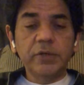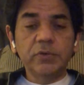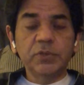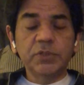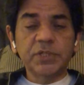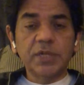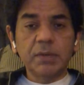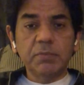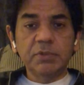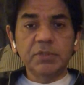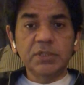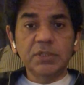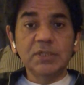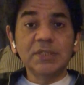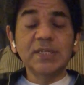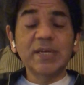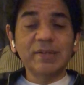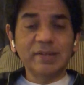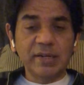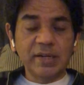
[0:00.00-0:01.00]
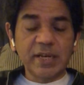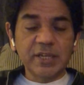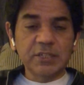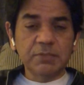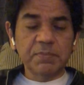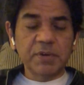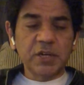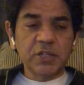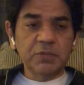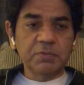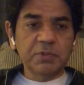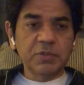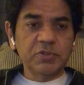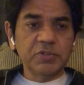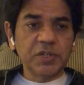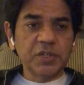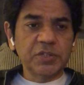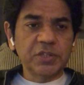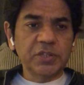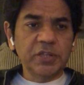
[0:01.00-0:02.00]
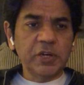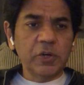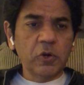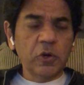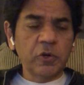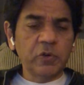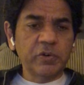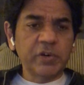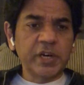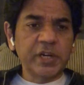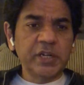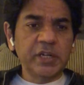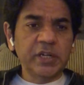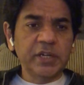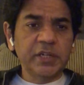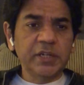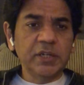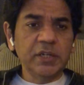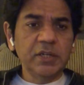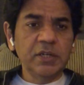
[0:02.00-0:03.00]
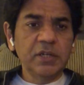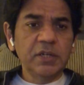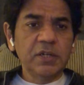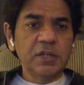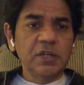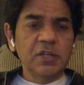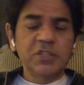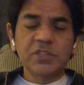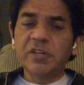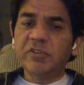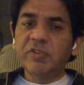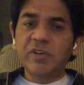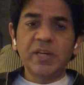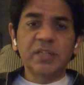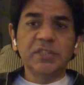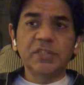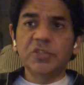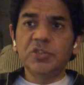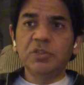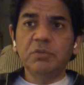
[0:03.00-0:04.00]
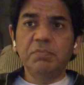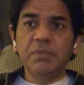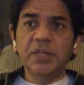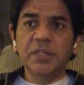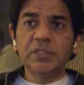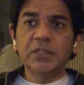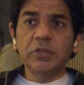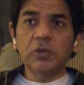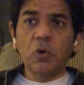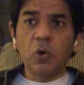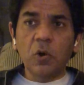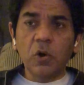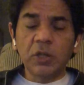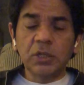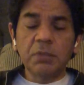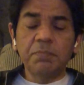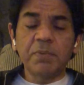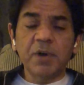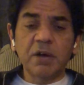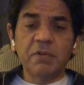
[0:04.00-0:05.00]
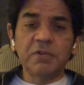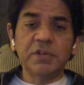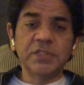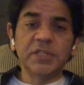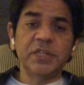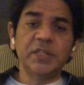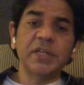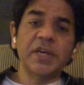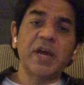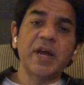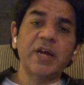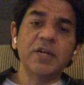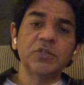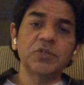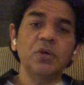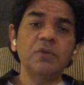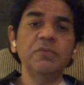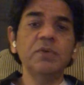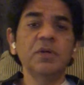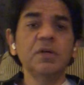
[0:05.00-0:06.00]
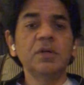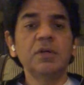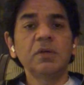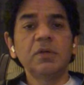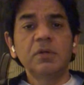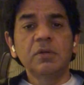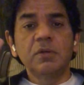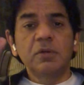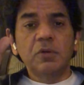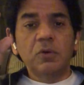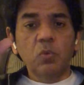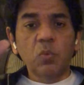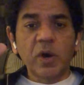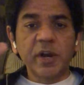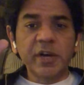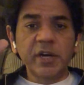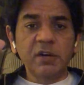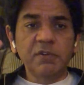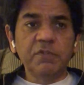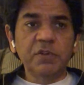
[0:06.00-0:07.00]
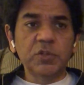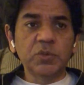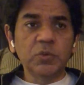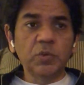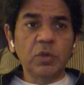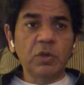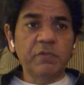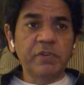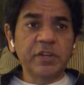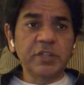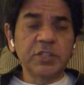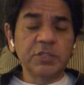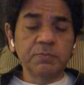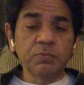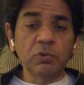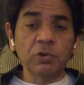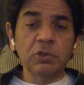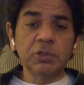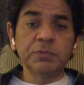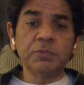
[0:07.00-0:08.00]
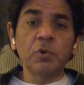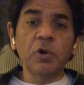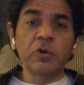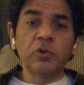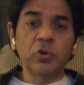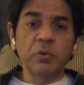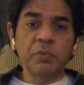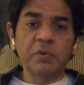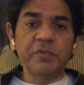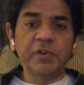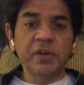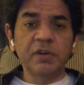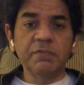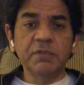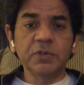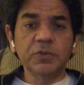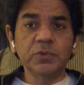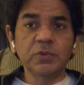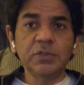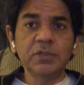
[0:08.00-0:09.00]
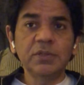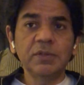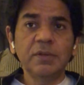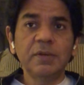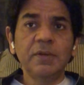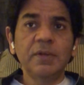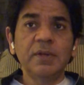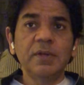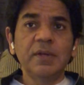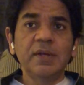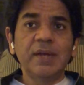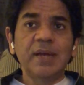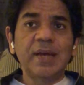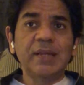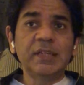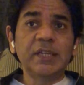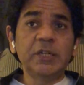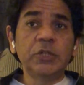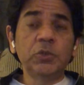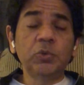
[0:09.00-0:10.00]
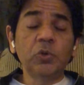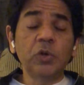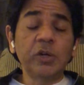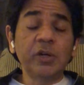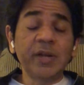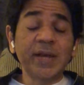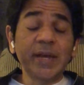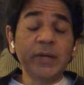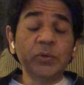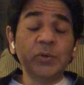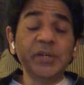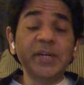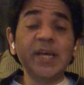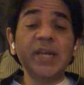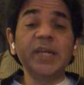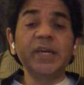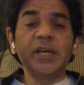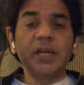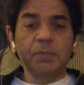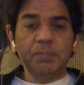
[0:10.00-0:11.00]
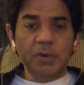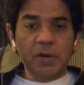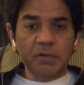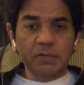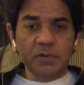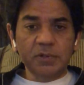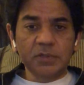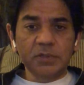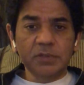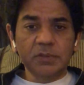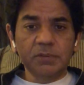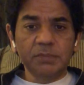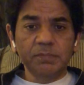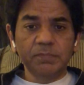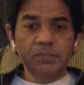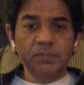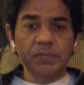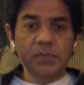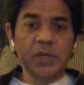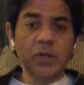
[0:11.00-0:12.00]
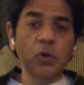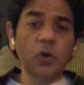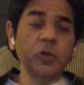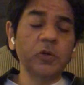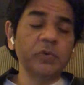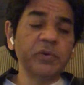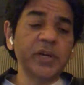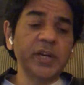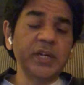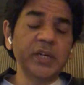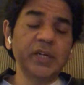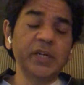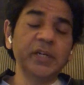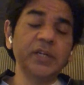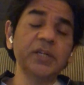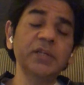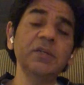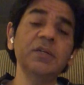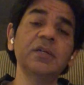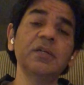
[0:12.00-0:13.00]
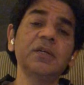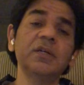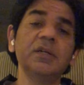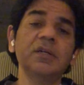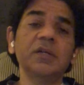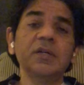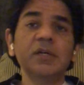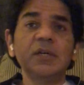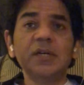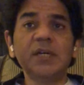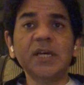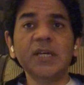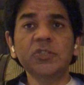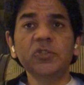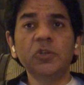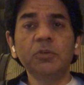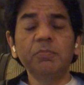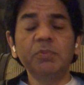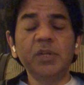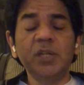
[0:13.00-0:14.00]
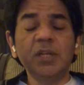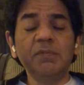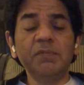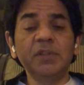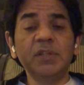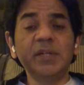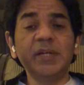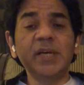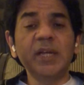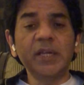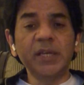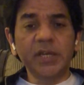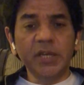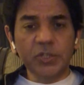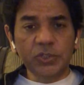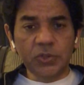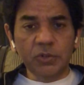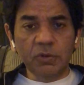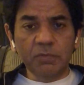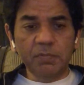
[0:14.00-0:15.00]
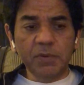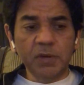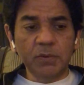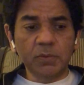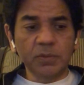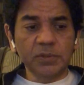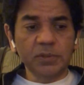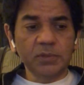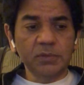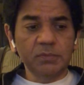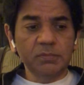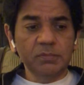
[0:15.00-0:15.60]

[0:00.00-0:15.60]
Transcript: Who establishes centralized management structure, an autocratic leader. Centralization means that all the powers are in the hands of one individual, a very small group of individuals, and they do not like to delegate powers. An autocratic leader does not believe in the delegation of powers.